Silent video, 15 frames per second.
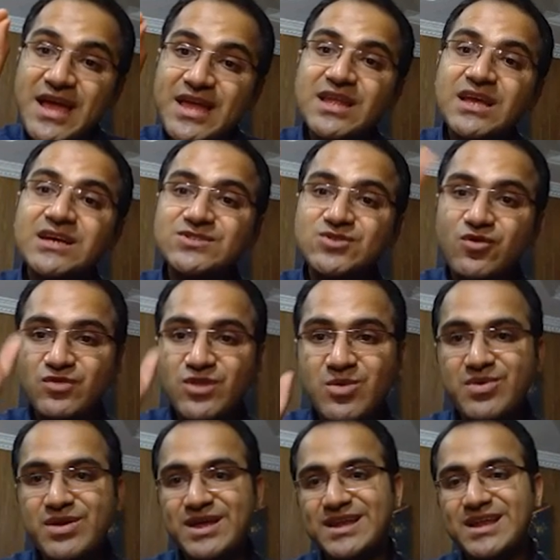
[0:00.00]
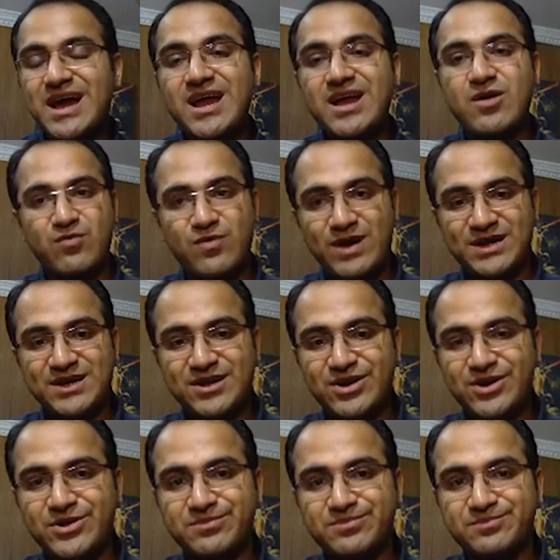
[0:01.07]
areas of the brain are
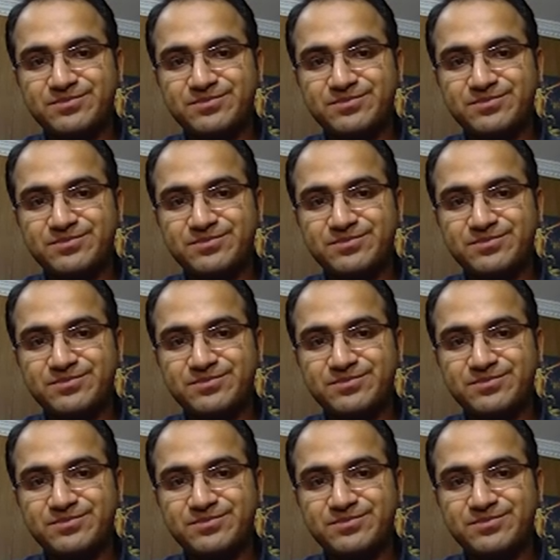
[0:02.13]
affected.